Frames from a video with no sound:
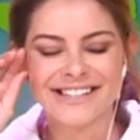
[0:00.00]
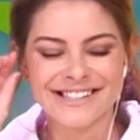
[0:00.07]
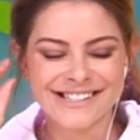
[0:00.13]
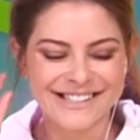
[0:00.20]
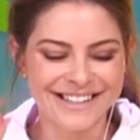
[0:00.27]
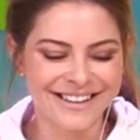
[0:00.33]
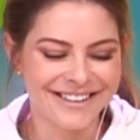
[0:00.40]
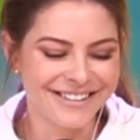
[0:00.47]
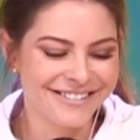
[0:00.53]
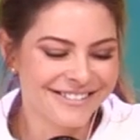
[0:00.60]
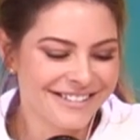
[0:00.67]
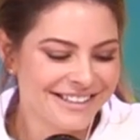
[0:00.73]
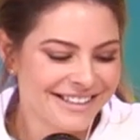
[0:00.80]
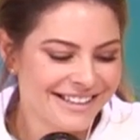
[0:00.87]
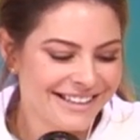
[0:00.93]
And
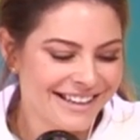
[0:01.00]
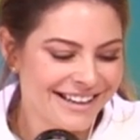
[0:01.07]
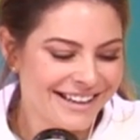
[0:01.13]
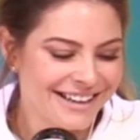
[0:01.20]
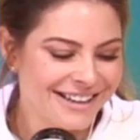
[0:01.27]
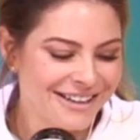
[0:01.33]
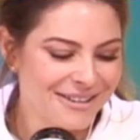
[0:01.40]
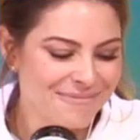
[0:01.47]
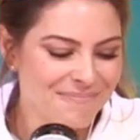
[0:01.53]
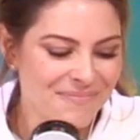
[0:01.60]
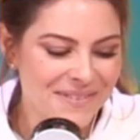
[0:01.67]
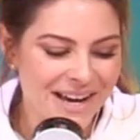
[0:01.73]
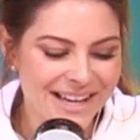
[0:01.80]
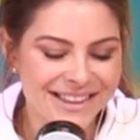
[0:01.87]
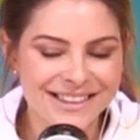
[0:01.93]
so
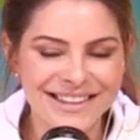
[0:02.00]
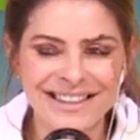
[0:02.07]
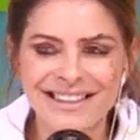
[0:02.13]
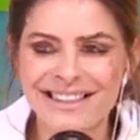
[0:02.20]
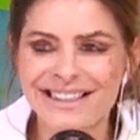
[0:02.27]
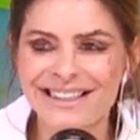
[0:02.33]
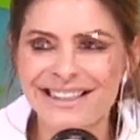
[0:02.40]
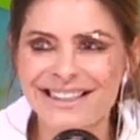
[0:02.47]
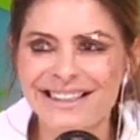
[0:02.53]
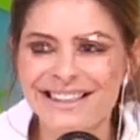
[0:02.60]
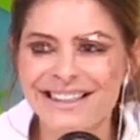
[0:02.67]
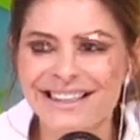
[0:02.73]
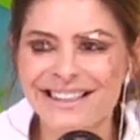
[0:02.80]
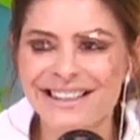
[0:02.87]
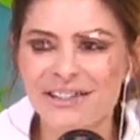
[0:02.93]
um, I think
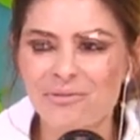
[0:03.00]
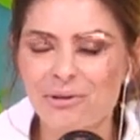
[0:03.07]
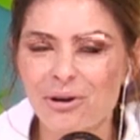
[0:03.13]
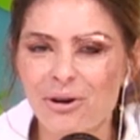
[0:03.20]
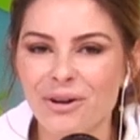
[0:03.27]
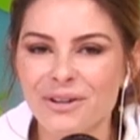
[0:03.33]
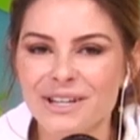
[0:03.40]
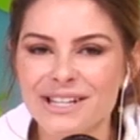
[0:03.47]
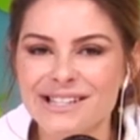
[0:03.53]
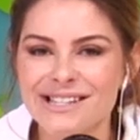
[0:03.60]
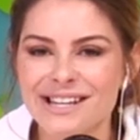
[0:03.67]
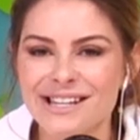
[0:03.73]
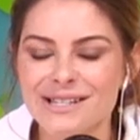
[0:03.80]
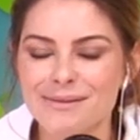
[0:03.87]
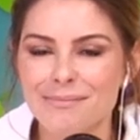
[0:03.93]
uh, I think we all
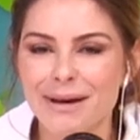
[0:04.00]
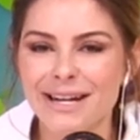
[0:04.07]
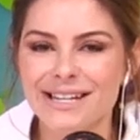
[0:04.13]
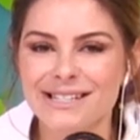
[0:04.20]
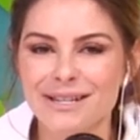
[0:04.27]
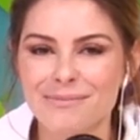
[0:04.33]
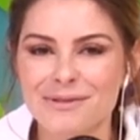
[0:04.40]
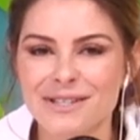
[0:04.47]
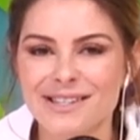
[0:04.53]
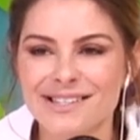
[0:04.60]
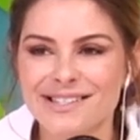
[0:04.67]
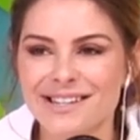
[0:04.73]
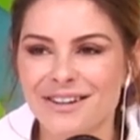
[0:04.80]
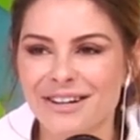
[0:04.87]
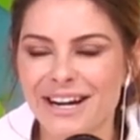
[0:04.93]
need as many tips in
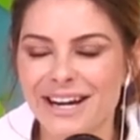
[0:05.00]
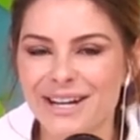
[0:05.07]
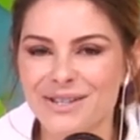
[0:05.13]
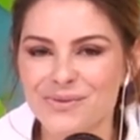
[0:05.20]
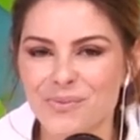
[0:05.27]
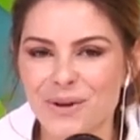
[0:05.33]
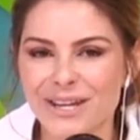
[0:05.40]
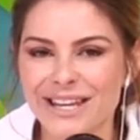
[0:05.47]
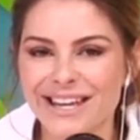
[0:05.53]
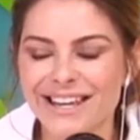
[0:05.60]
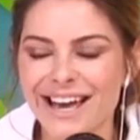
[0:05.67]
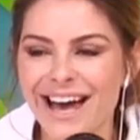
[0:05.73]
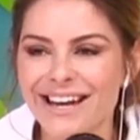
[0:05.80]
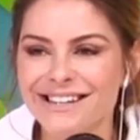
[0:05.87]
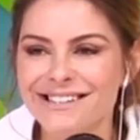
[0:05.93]
this area as we
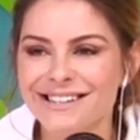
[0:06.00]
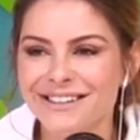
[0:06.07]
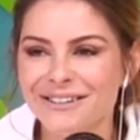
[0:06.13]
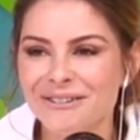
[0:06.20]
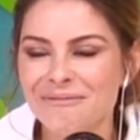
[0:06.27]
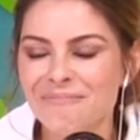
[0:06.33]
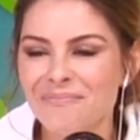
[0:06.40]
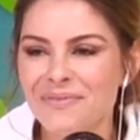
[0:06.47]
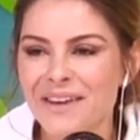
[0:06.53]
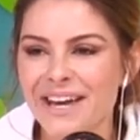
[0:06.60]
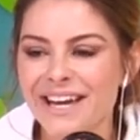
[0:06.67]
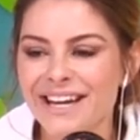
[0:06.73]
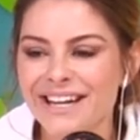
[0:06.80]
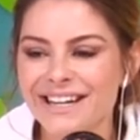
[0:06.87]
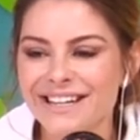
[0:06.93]
can get
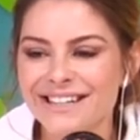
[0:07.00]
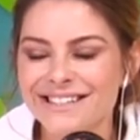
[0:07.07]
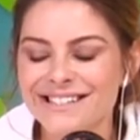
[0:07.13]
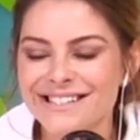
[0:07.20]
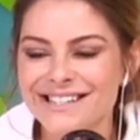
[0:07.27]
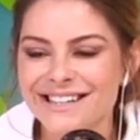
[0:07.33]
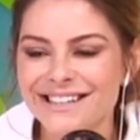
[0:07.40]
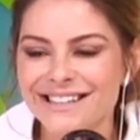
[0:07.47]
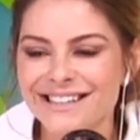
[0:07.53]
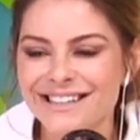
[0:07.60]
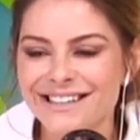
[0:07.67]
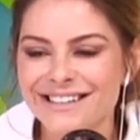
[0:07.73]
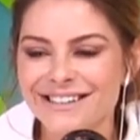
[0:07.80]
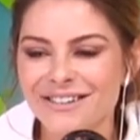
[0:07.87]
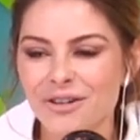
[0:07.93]
and
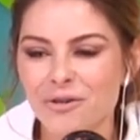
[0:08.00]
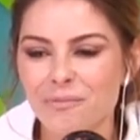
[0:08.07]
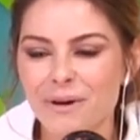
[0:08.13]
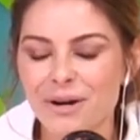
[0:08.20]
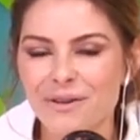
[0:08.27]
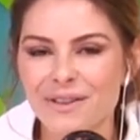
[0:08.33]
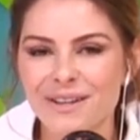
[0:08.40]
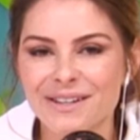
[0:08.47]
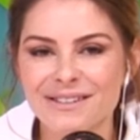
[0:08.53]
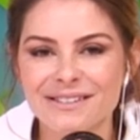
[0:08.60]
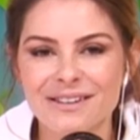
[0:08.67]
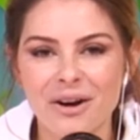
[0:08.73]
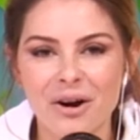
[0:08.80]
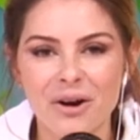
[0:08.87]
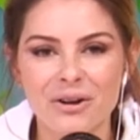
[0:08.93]
uh, who better
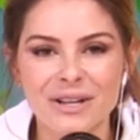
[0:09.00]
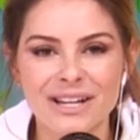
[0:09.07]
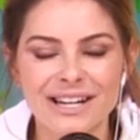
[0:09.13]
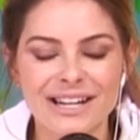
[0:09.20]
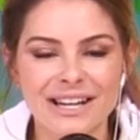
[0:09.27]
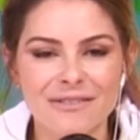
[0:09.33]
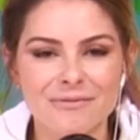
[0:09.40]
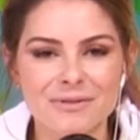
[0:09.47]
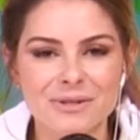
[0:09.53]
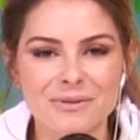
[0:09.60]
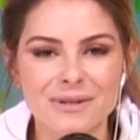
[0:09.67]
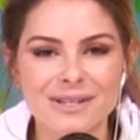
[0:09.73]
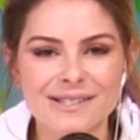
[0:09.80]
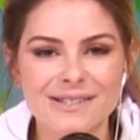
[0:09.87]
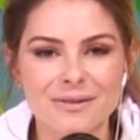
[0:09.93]
than Harley to give them
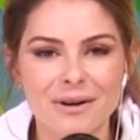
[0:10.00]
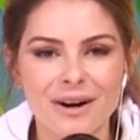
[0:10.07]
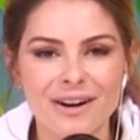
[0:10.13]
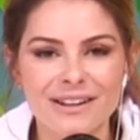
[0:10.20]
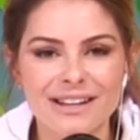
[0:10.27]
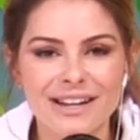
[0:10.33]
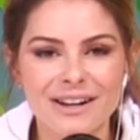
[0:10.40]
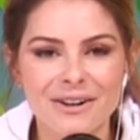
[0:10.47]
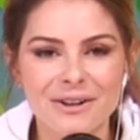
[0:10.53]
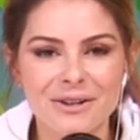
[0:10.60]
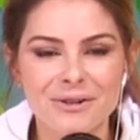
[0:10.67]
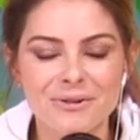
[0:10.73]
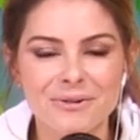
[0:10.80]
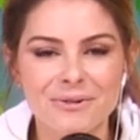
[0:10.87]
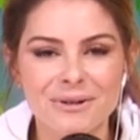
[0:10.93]
to us? So, Harley, are
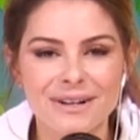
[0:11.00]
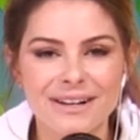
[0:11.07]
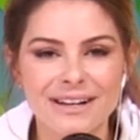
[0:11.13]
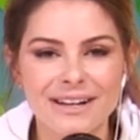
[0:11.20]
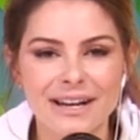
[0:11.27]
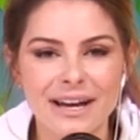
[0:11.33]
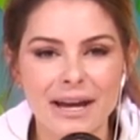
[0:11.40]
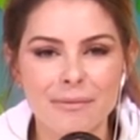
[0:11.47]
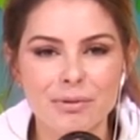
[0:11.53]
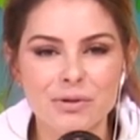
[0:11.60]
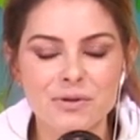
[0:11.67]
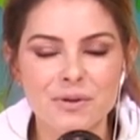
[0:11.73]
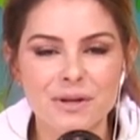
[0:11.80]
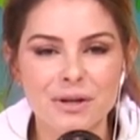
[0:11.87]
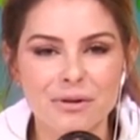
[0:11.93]
you
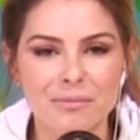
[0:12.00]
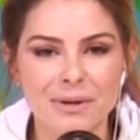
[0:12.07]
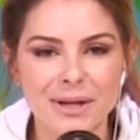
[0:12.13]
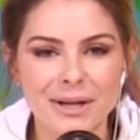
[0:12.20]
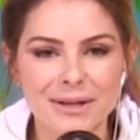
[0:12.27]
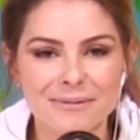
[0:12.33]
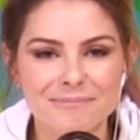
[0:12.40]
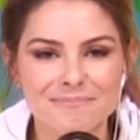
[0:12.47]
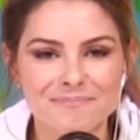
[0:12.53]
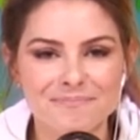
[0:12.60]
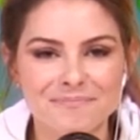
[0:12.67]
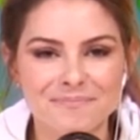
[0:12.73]
able to hear me?